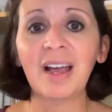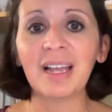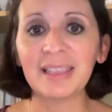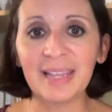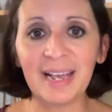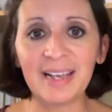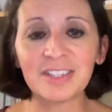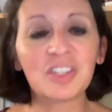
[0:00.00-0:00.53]

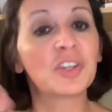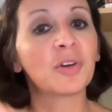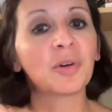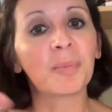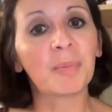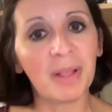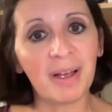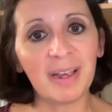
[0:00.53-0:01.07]
unless you're
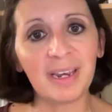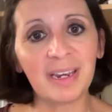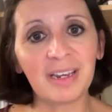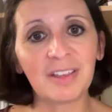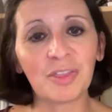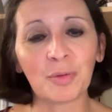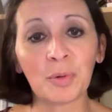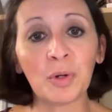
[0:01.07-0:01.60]

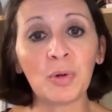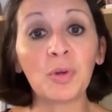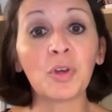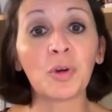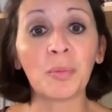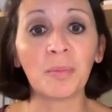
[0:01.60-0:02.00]
applying through